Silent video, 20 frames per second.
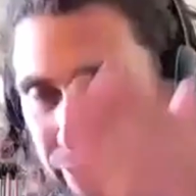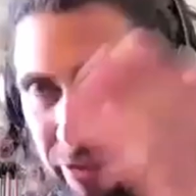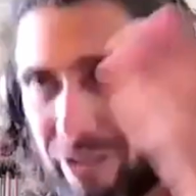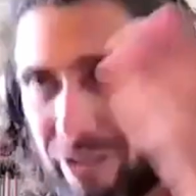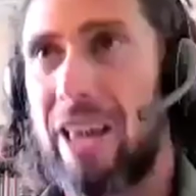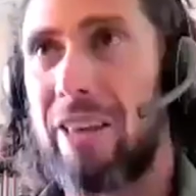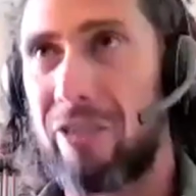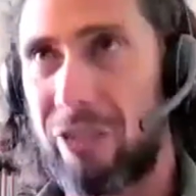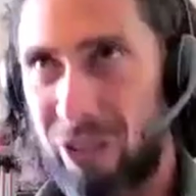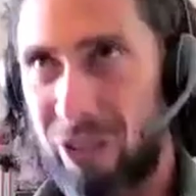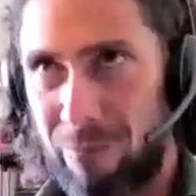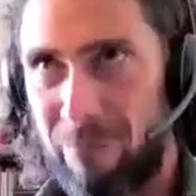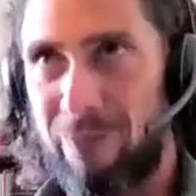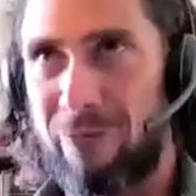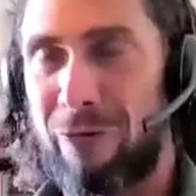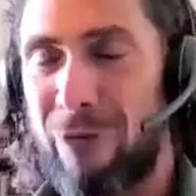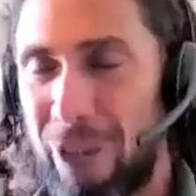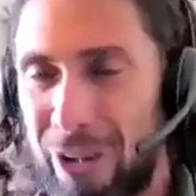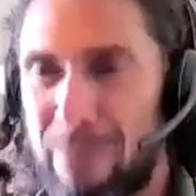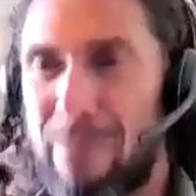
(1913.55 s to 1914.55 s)
that's a
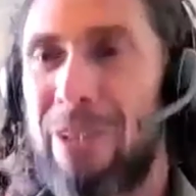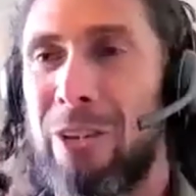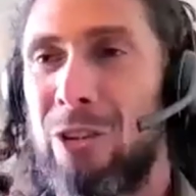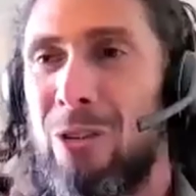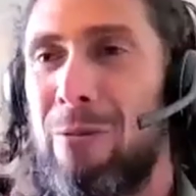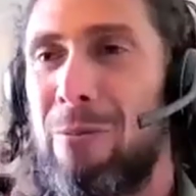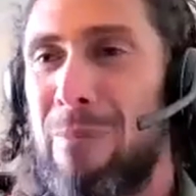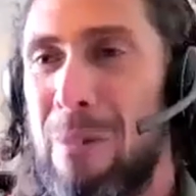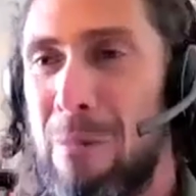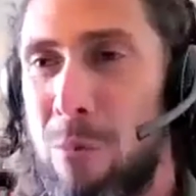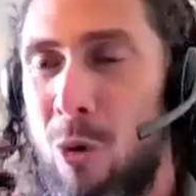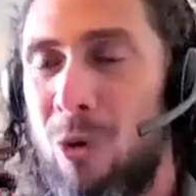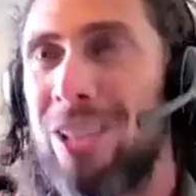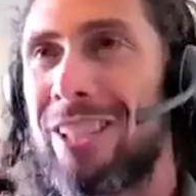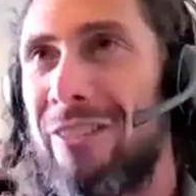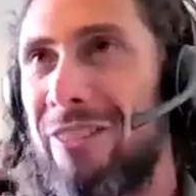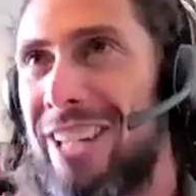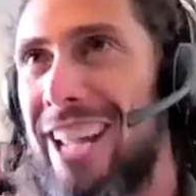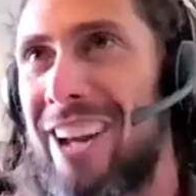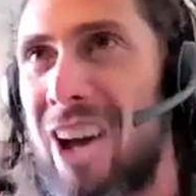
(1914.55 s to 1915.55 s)
fundamental importance
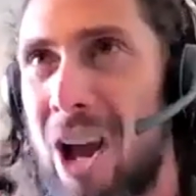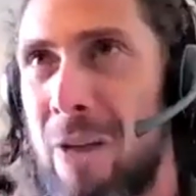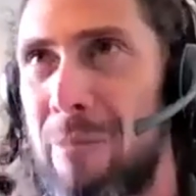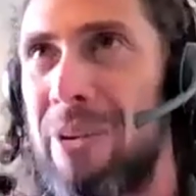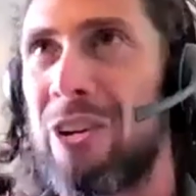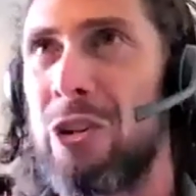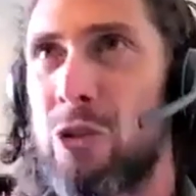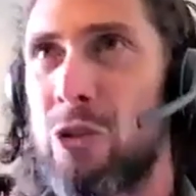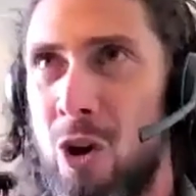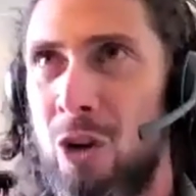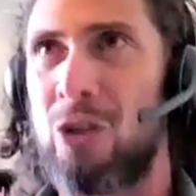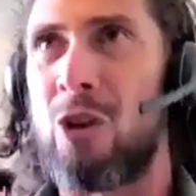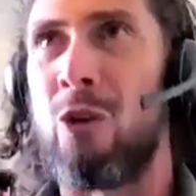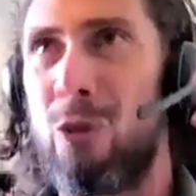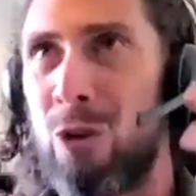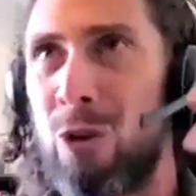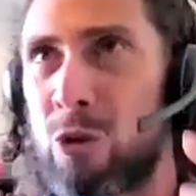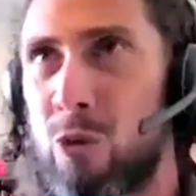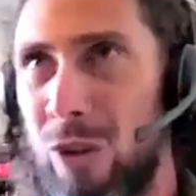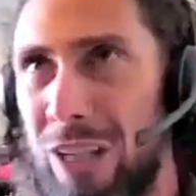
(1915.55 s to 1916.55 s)
of the dichotomy of control, knowing
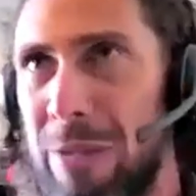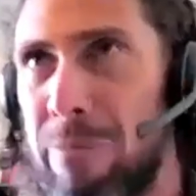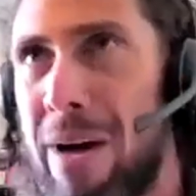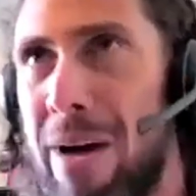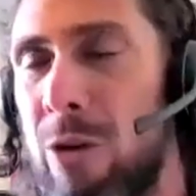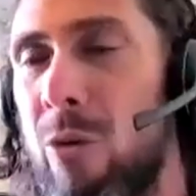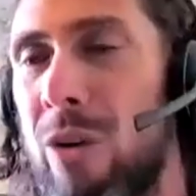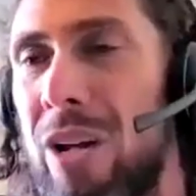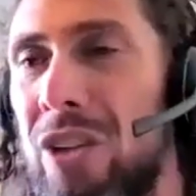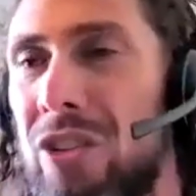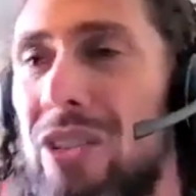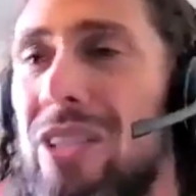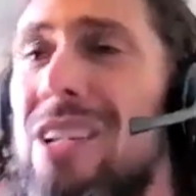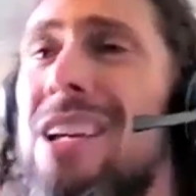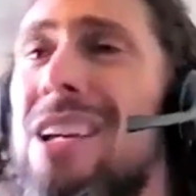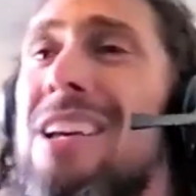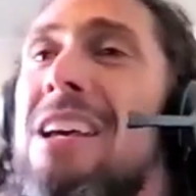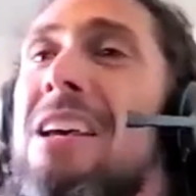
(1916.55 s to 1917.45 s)
what's really mine and what isn't.